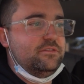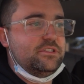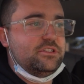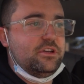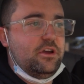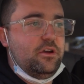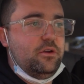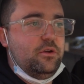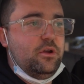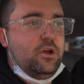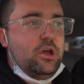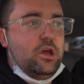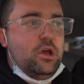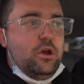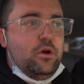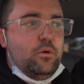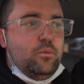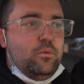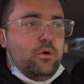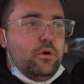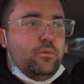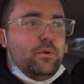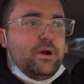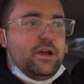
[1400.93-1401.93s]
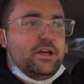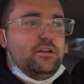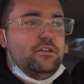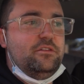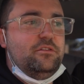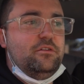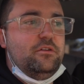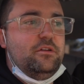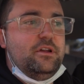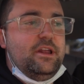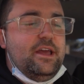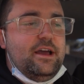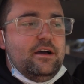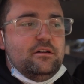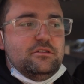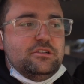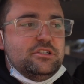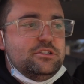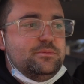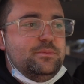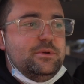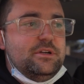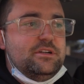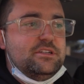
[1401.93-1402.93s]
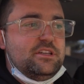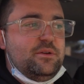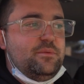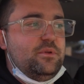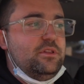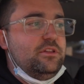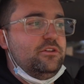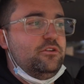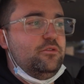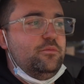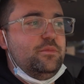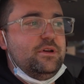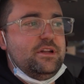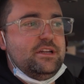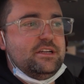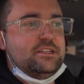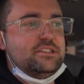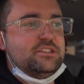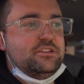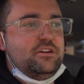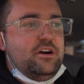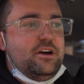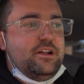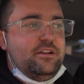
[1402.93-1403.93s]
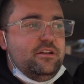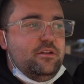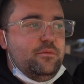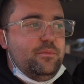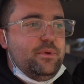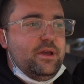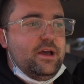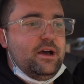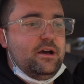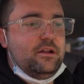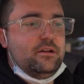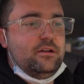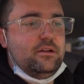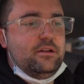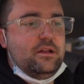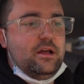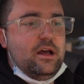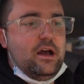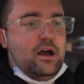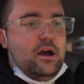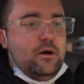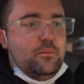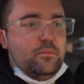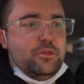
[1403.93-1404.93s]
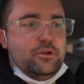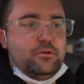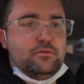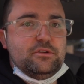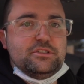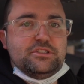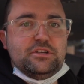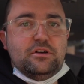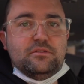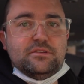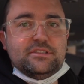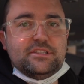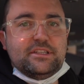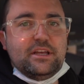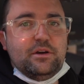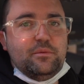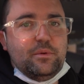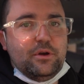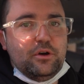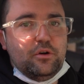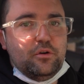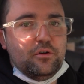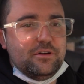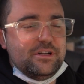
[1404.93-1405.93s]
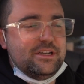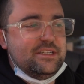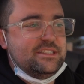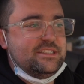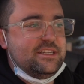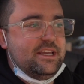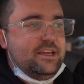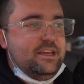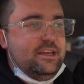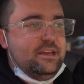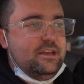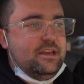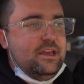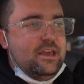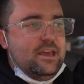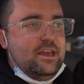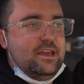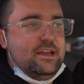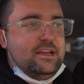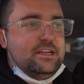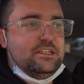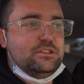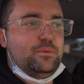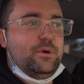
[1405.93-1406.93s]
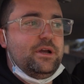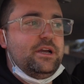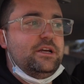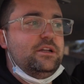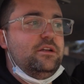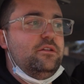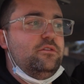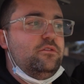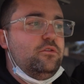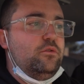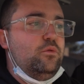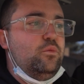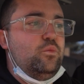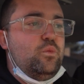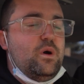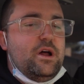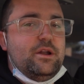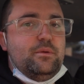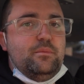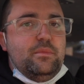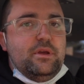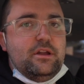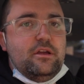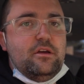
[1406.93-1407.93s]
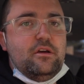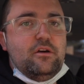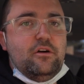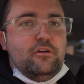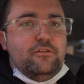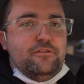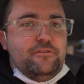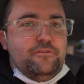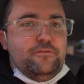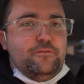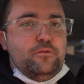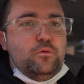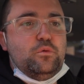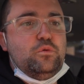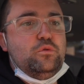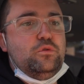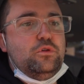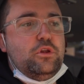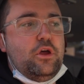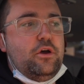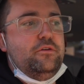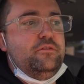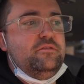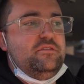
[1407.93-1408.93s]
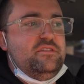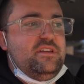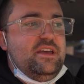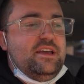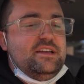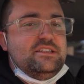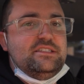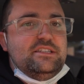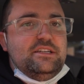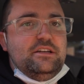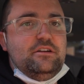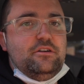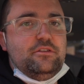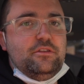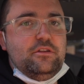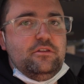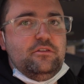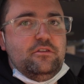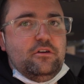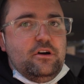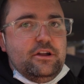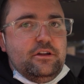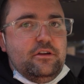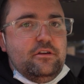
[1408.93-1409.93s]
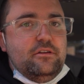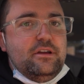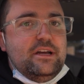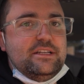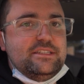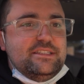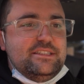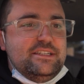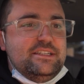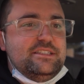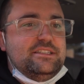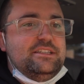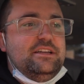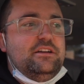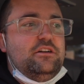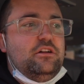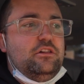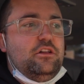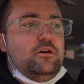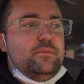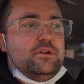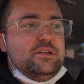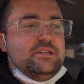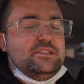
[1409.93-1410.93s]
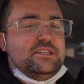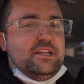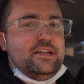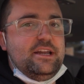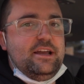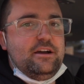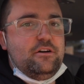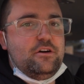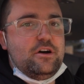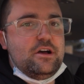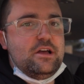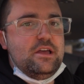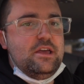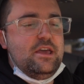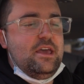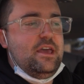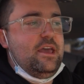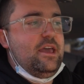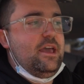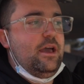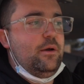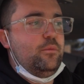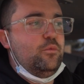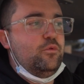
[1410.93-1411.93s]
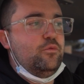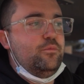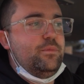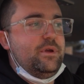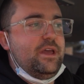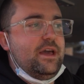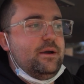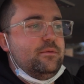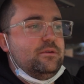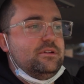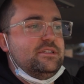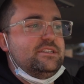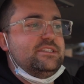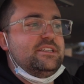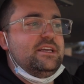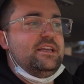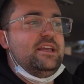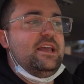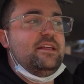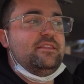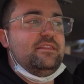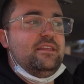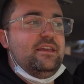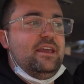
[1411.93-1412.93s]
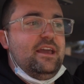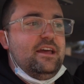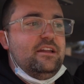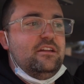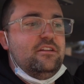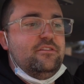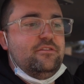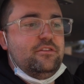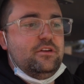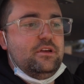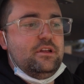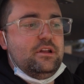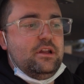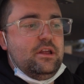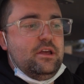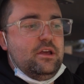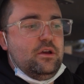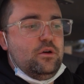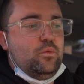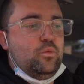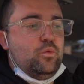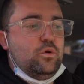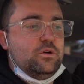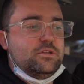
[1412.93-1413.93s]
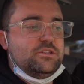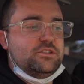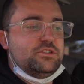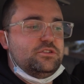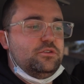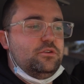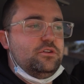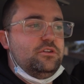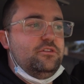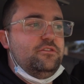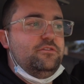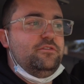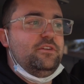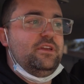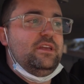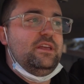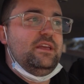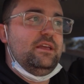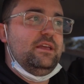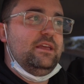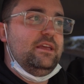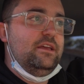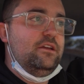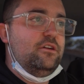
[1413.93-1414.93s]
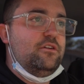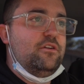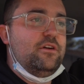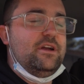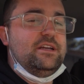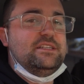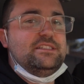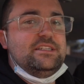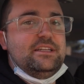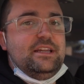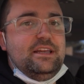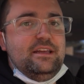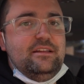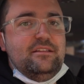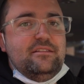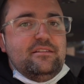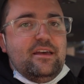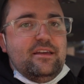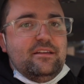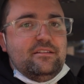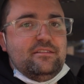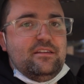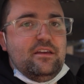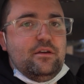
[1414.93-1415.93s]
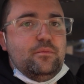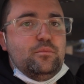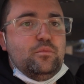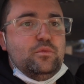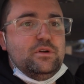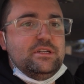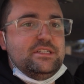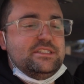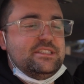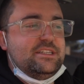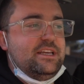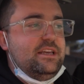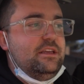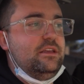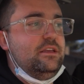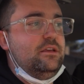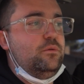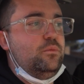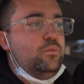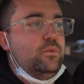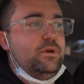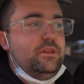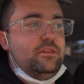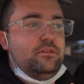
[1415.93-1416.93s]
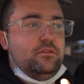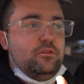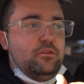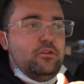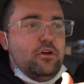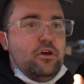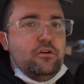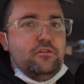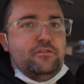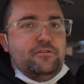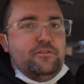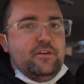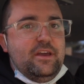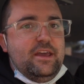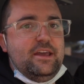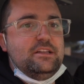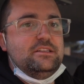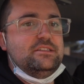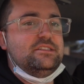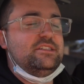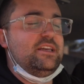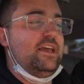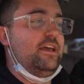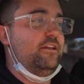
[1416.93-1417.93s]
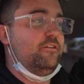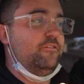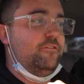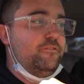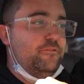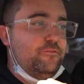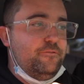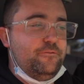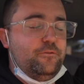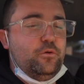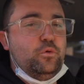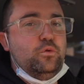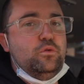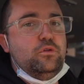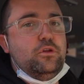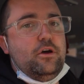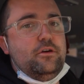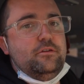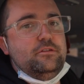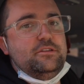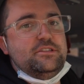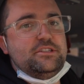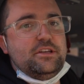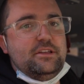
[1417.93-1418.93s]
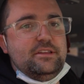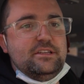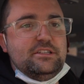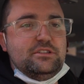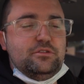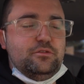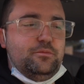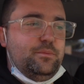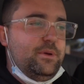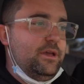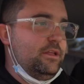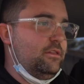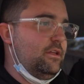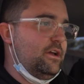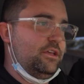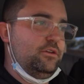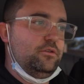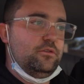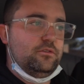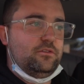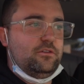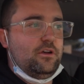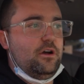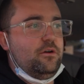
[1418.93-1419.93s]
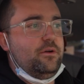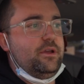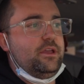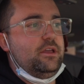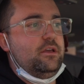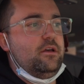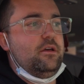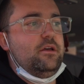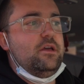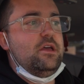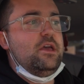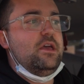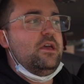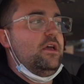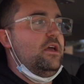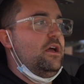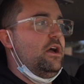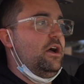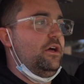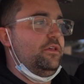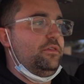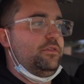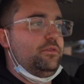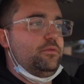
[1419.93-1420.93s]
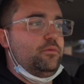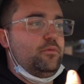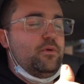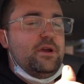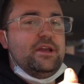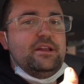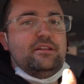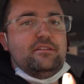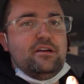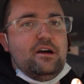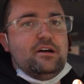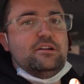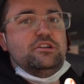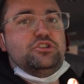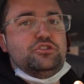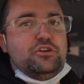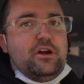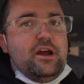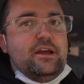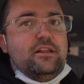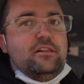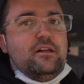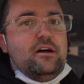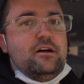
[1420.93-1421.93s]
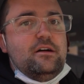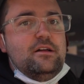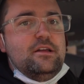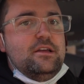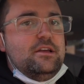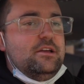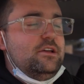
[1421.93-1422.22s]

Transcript: So what we're going to do now, just because I'm a little bit excited about the results that we're already seeing, is we're going to do 1 minute of full load testing on the dyno at 60 kilometers an hour, and we'll be able to see at the end of it what sort of increase in intake temp we see with no fans and full load. So this would be like you're towing a 3-ton trailer.